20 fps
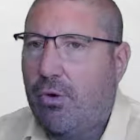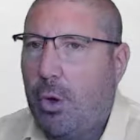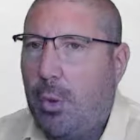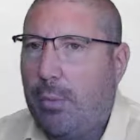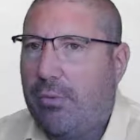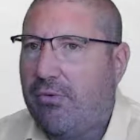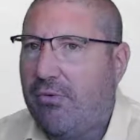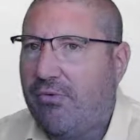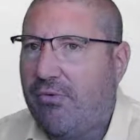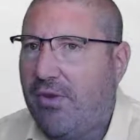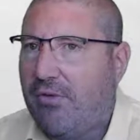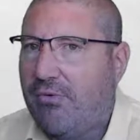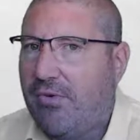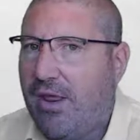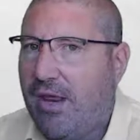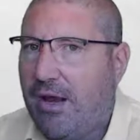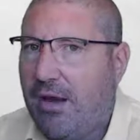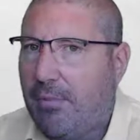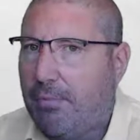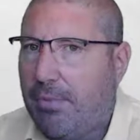rooms with
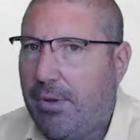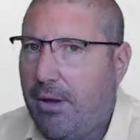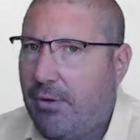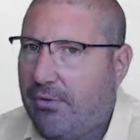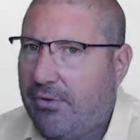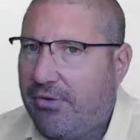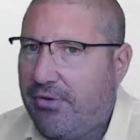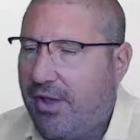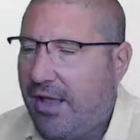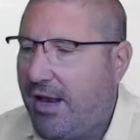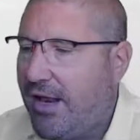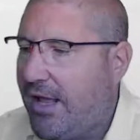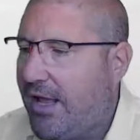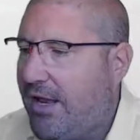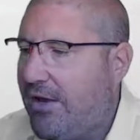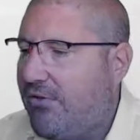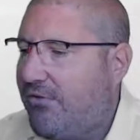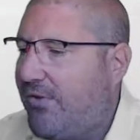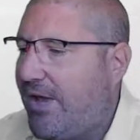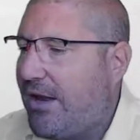15 computers in
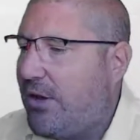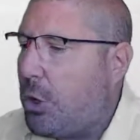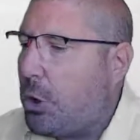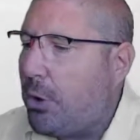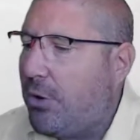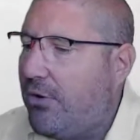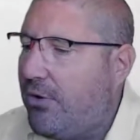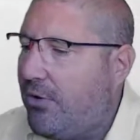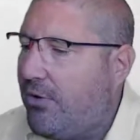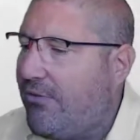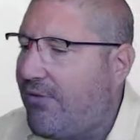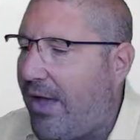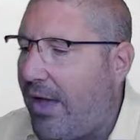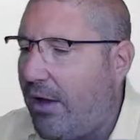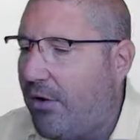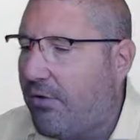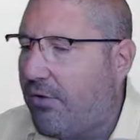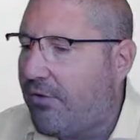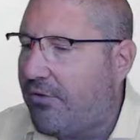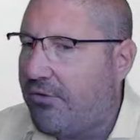each, then you can do
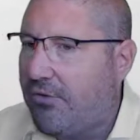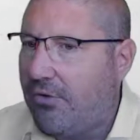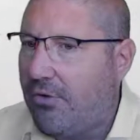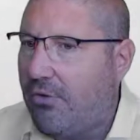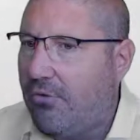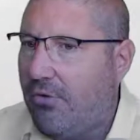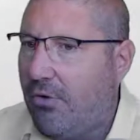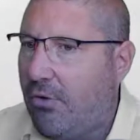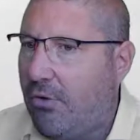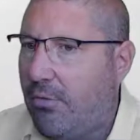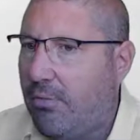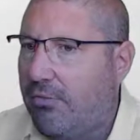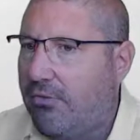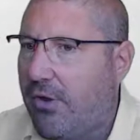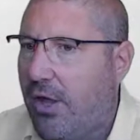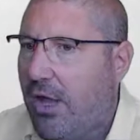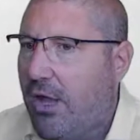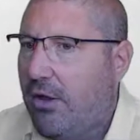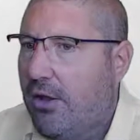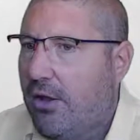that across 2
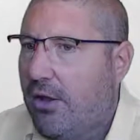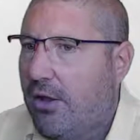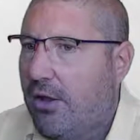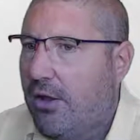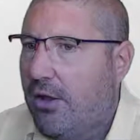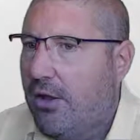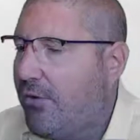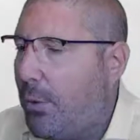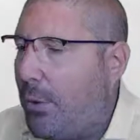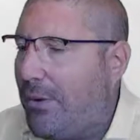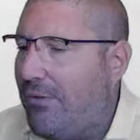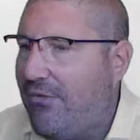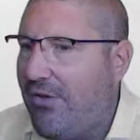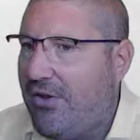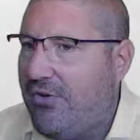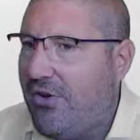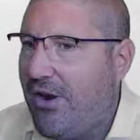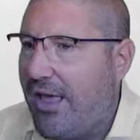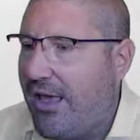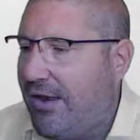rooms. You'd have 2
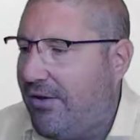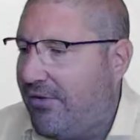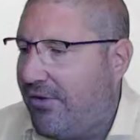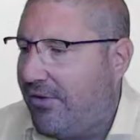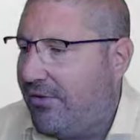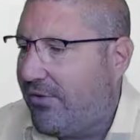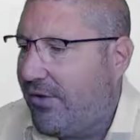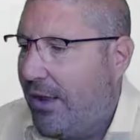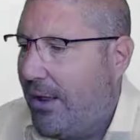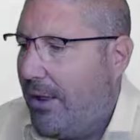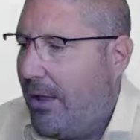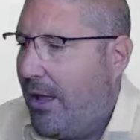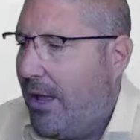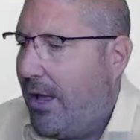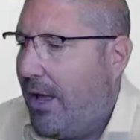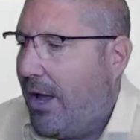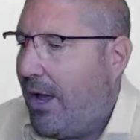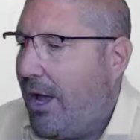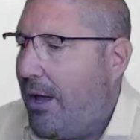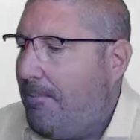invigilators.
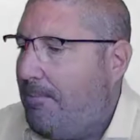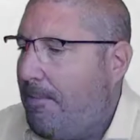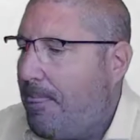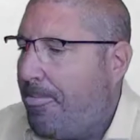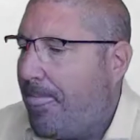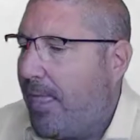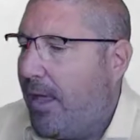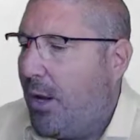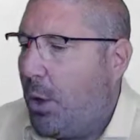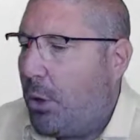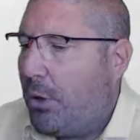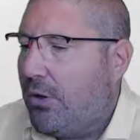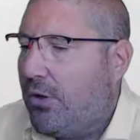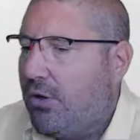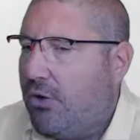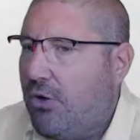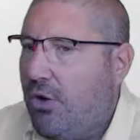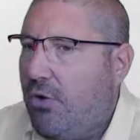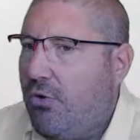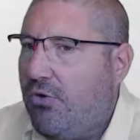
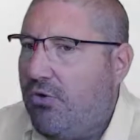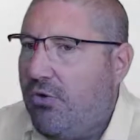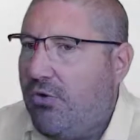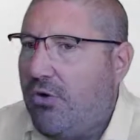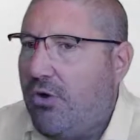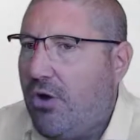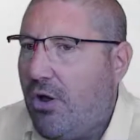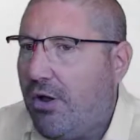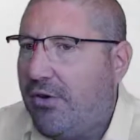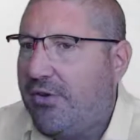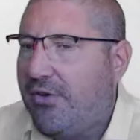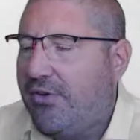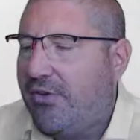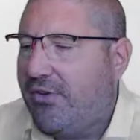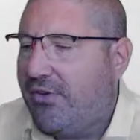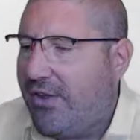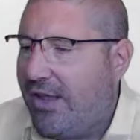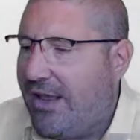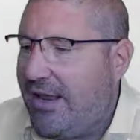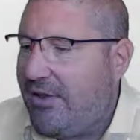You should not, as
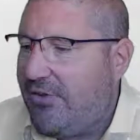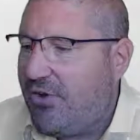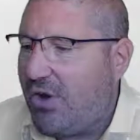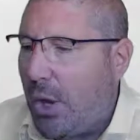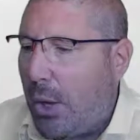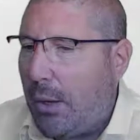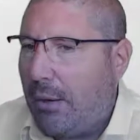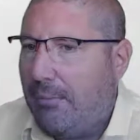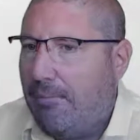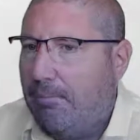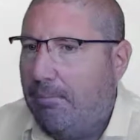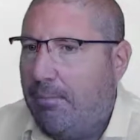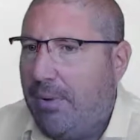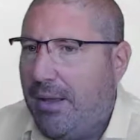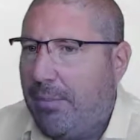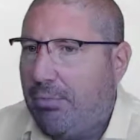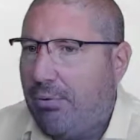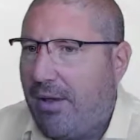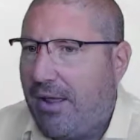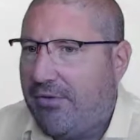a teacher,
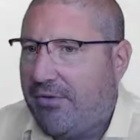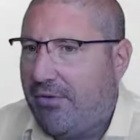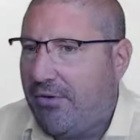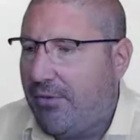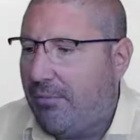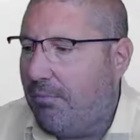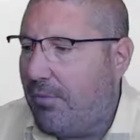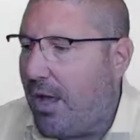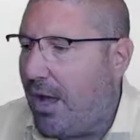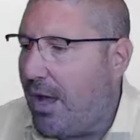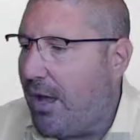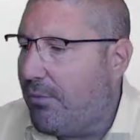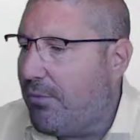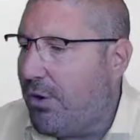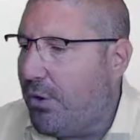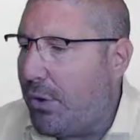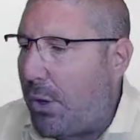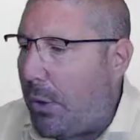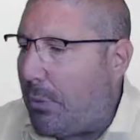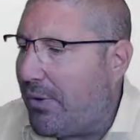be present.
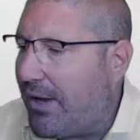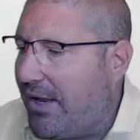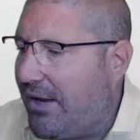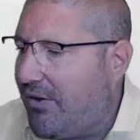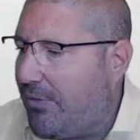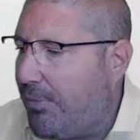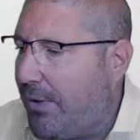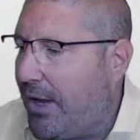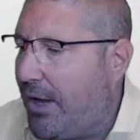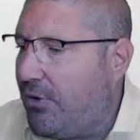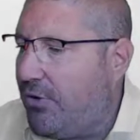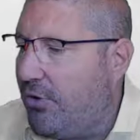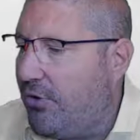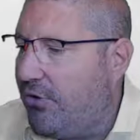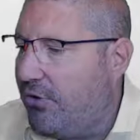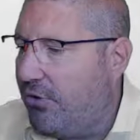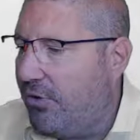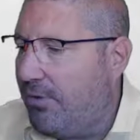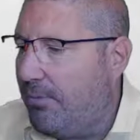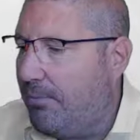You don't need to be, and you
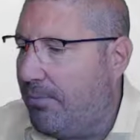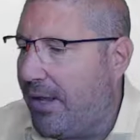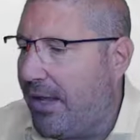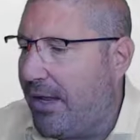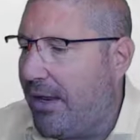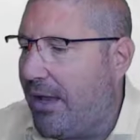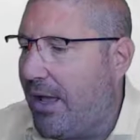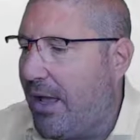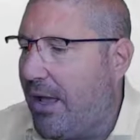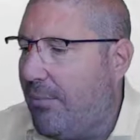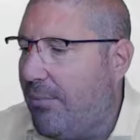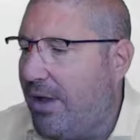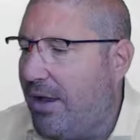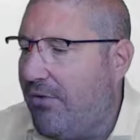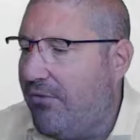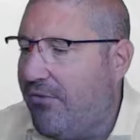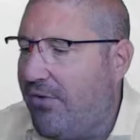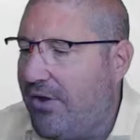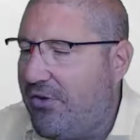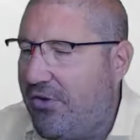shouldn't be.
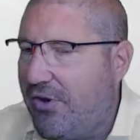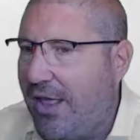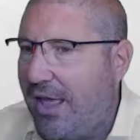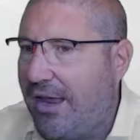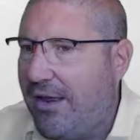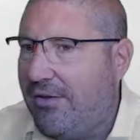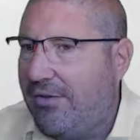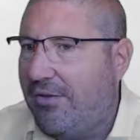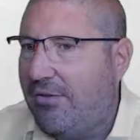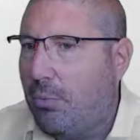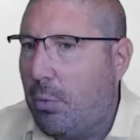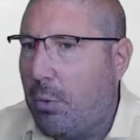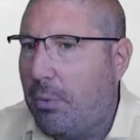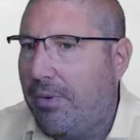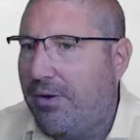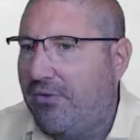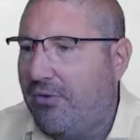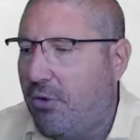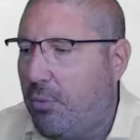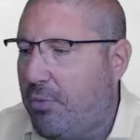Invigilators will
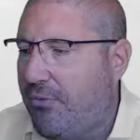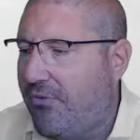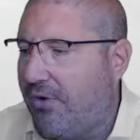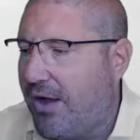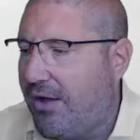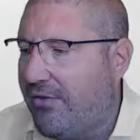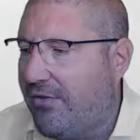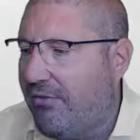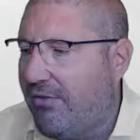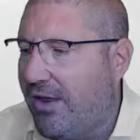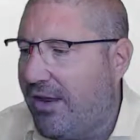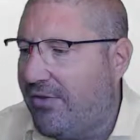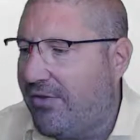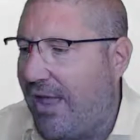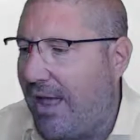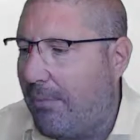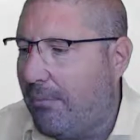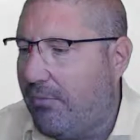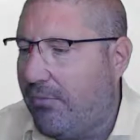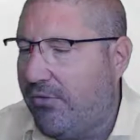be supervising the
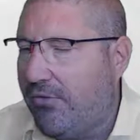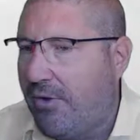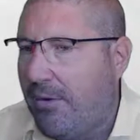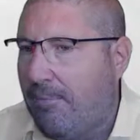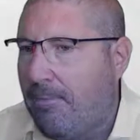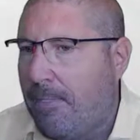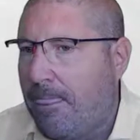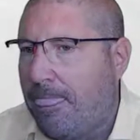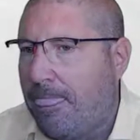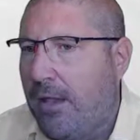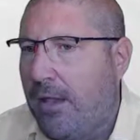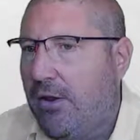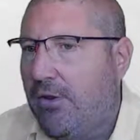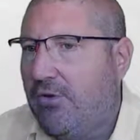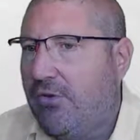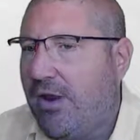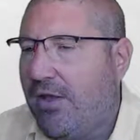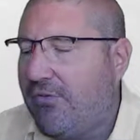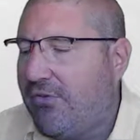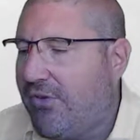exams.
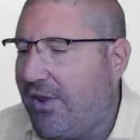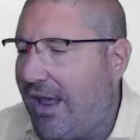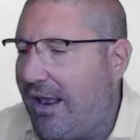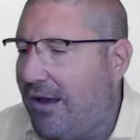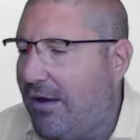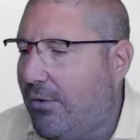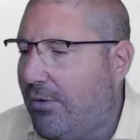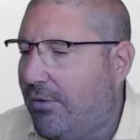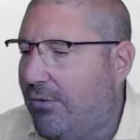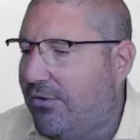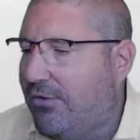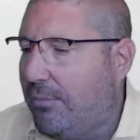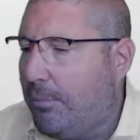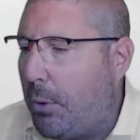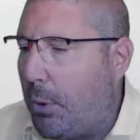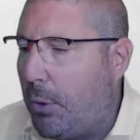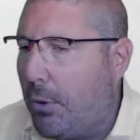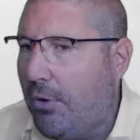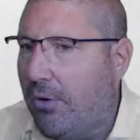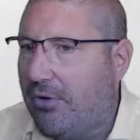You should have technical
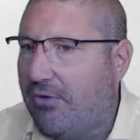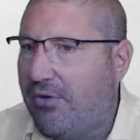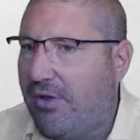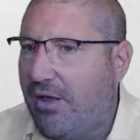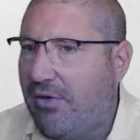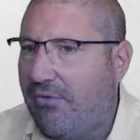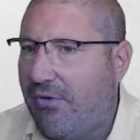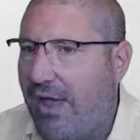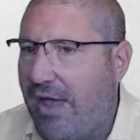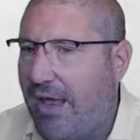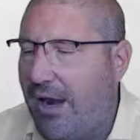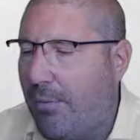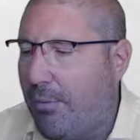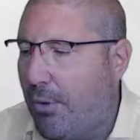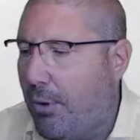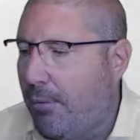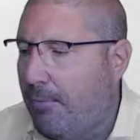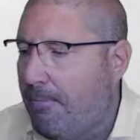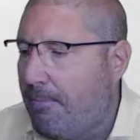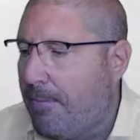support
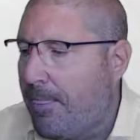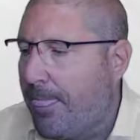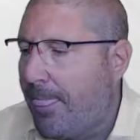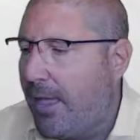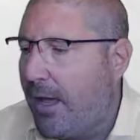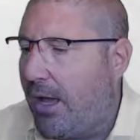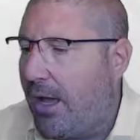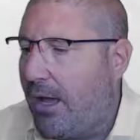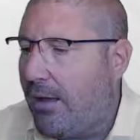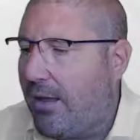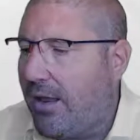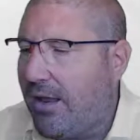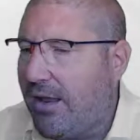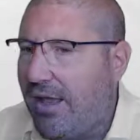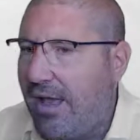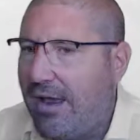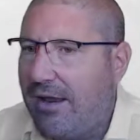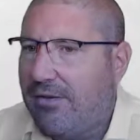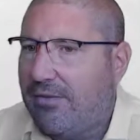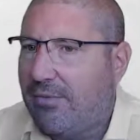available in
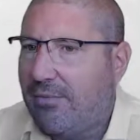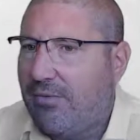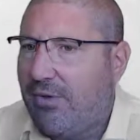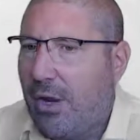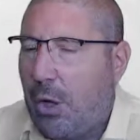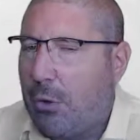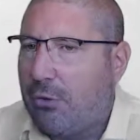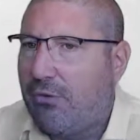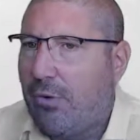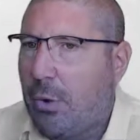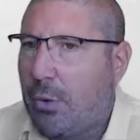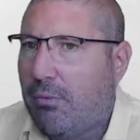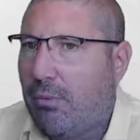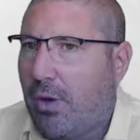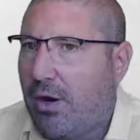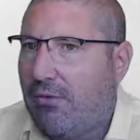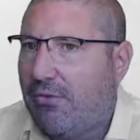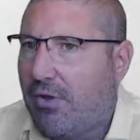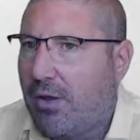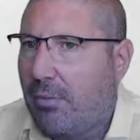case something goes wrong
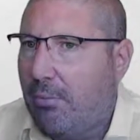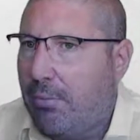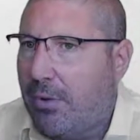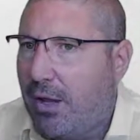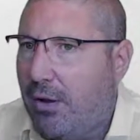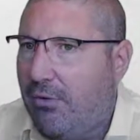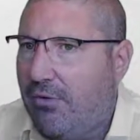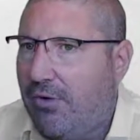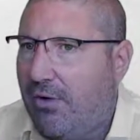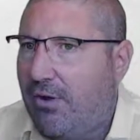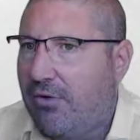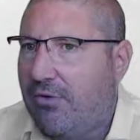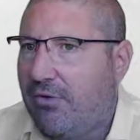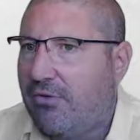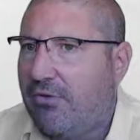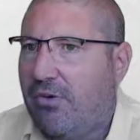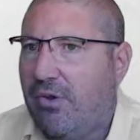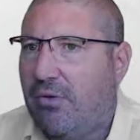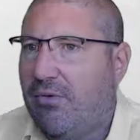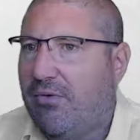with one of the computers
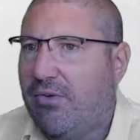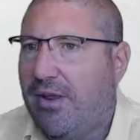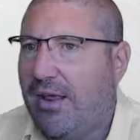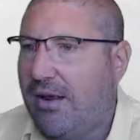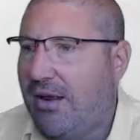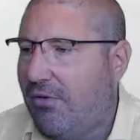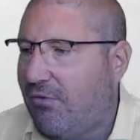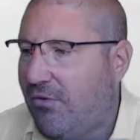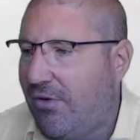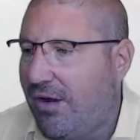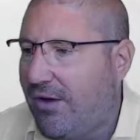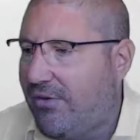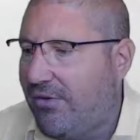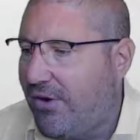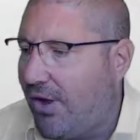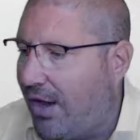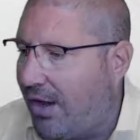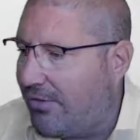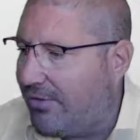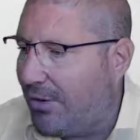and students need it
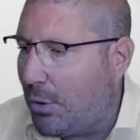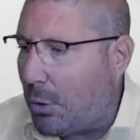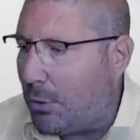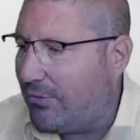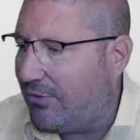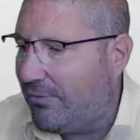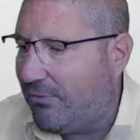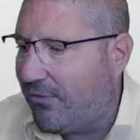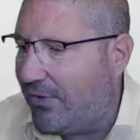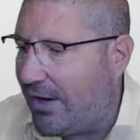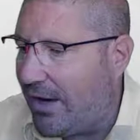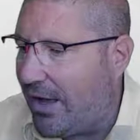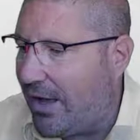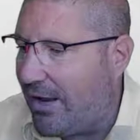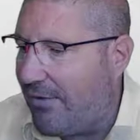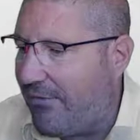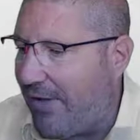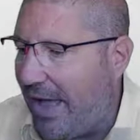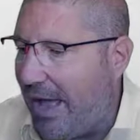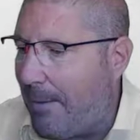restarting or something
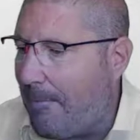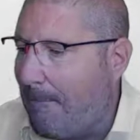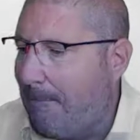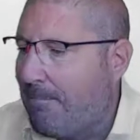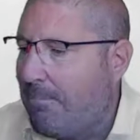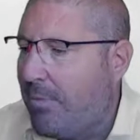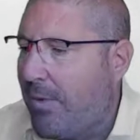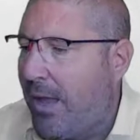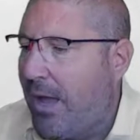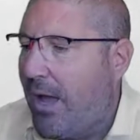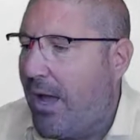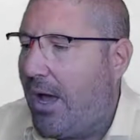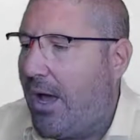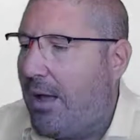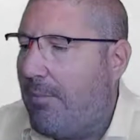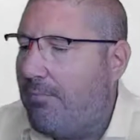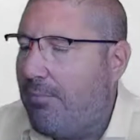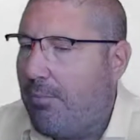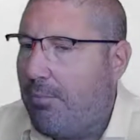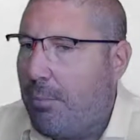like that.
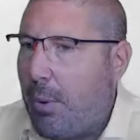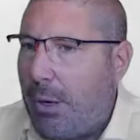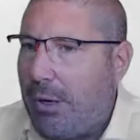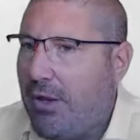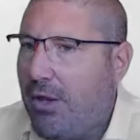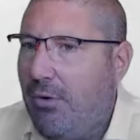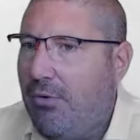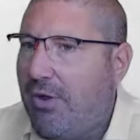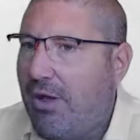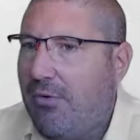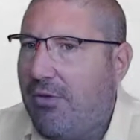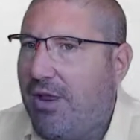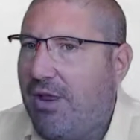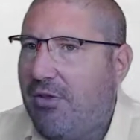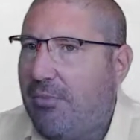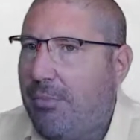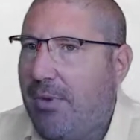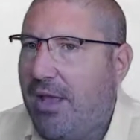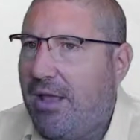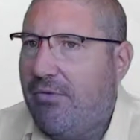But you don't
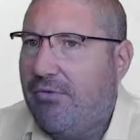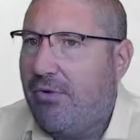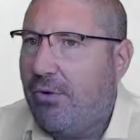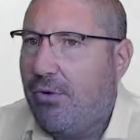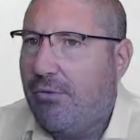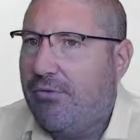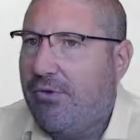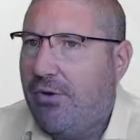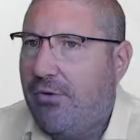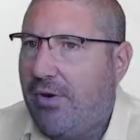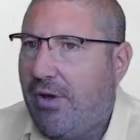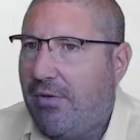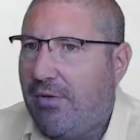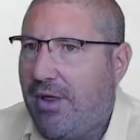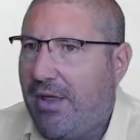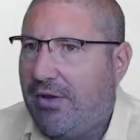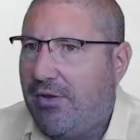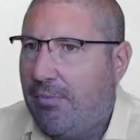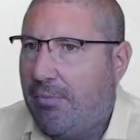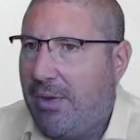need to be involved, you
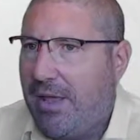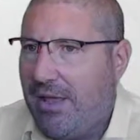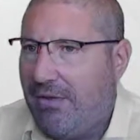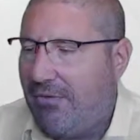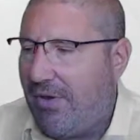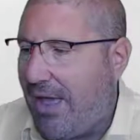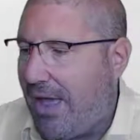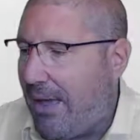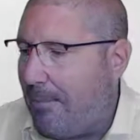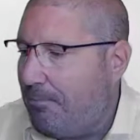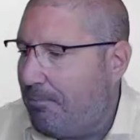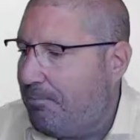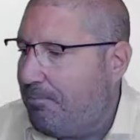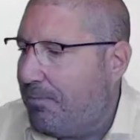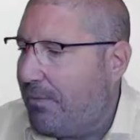don't need to be there.